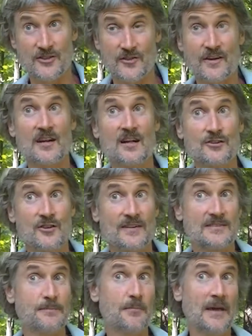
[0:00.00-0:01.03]
a culture that's
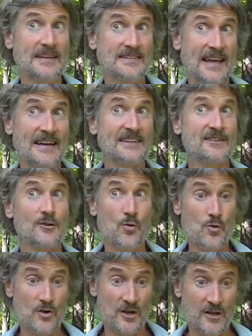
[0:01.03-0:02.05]
based at its
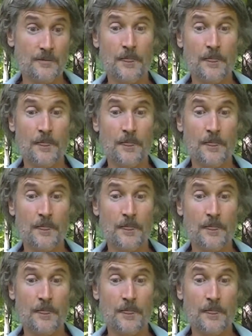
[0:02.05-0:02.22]
core